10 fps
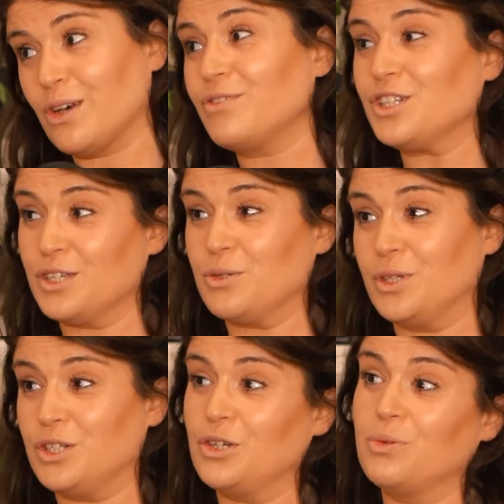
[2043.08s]
would do,
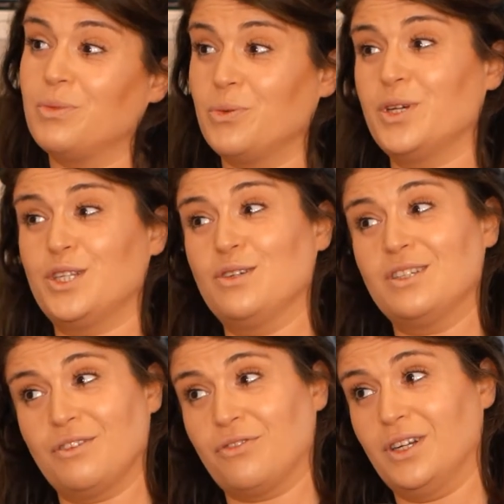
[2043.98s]
but we do
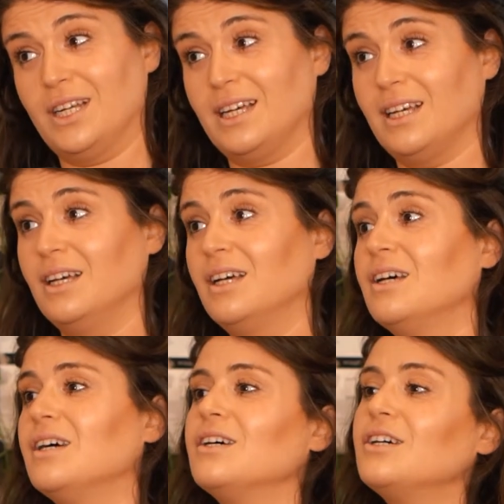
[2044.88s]
differently. Mm-hmm.
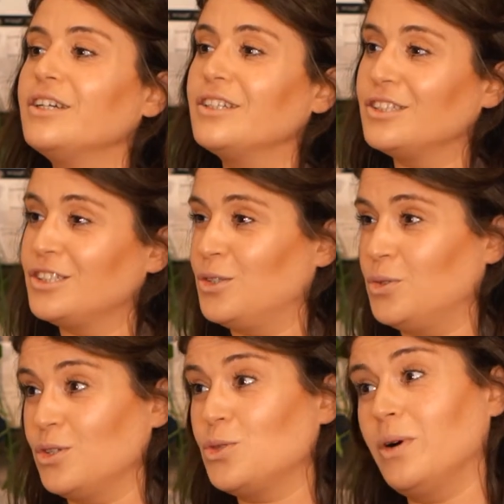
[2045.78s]

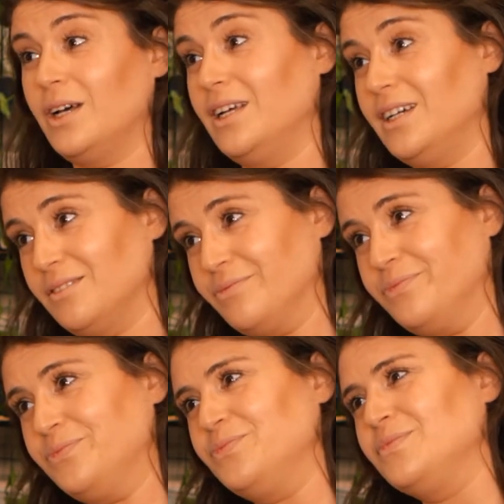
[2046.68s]
Swirling.
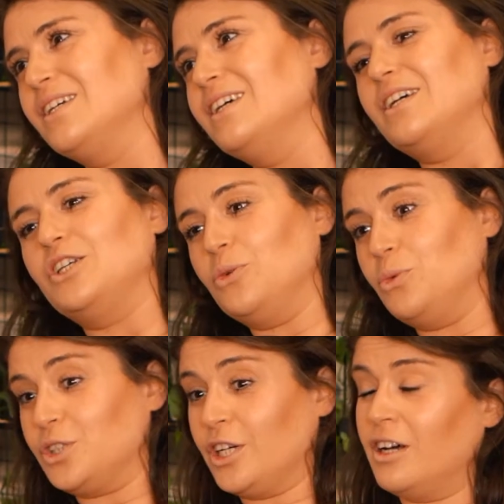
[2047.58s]
You will
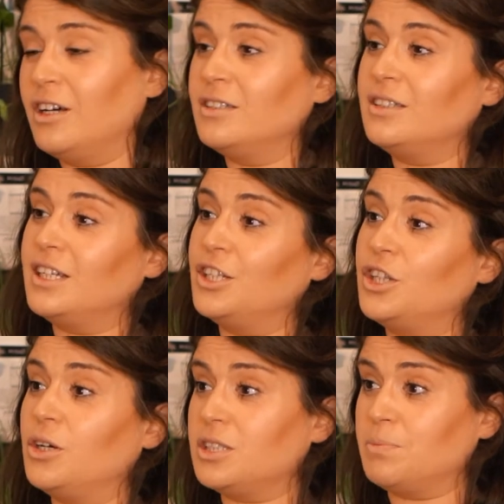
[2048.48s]
turn, and there's
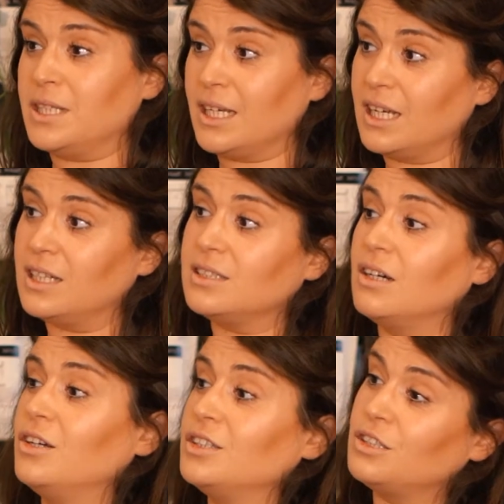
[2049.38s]
particular dance and
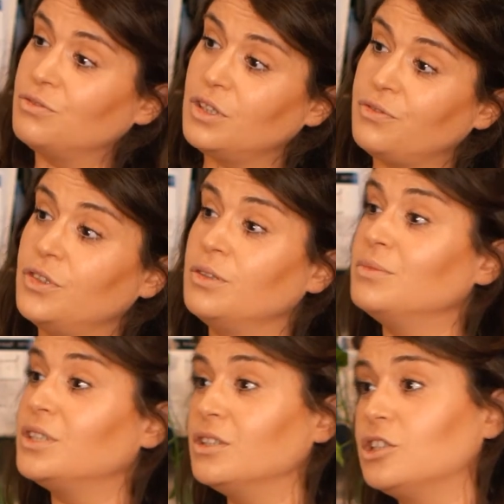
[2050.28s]
rhythms and
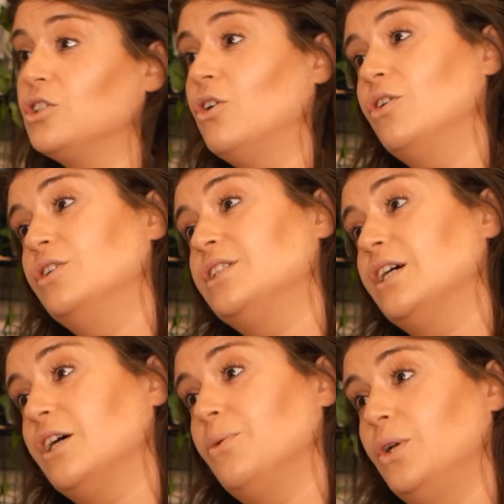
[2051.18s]
songs that go
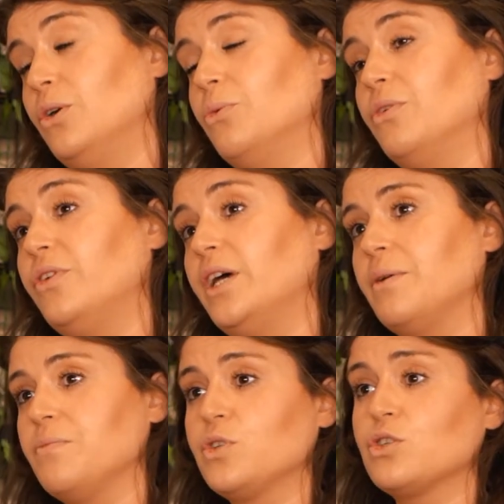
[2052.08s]
along with it.
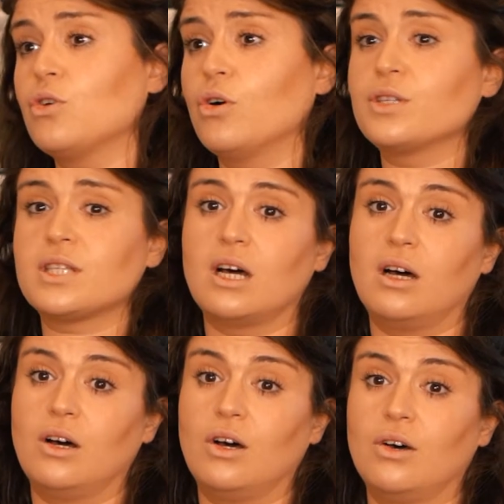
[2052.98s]
Songs that are
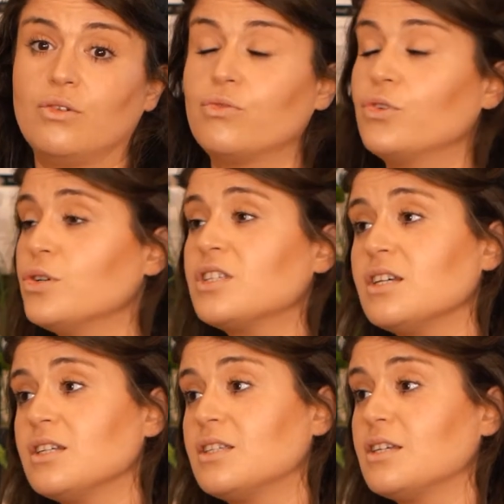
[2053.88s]
rooted
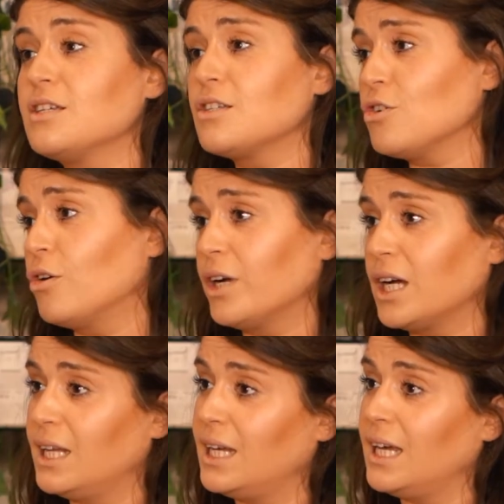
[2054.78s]

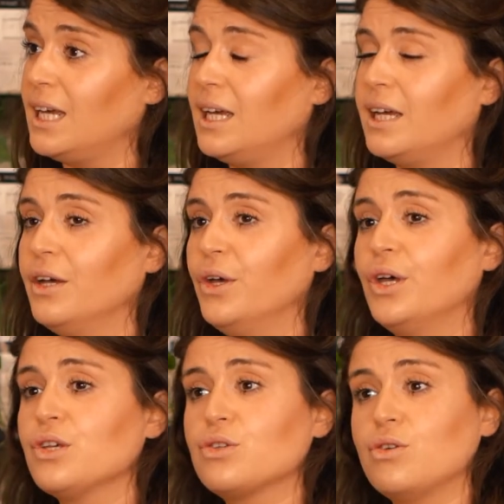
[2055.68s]
historically,
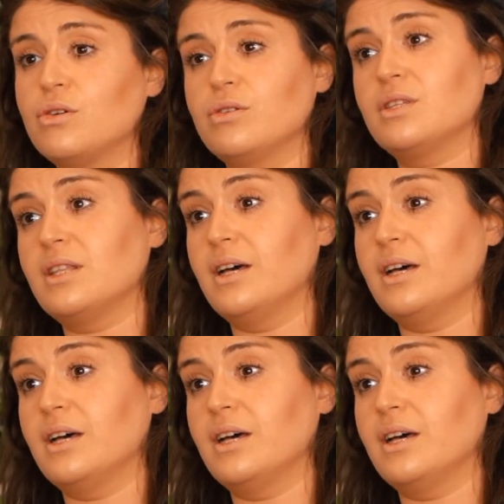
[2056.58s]
songs that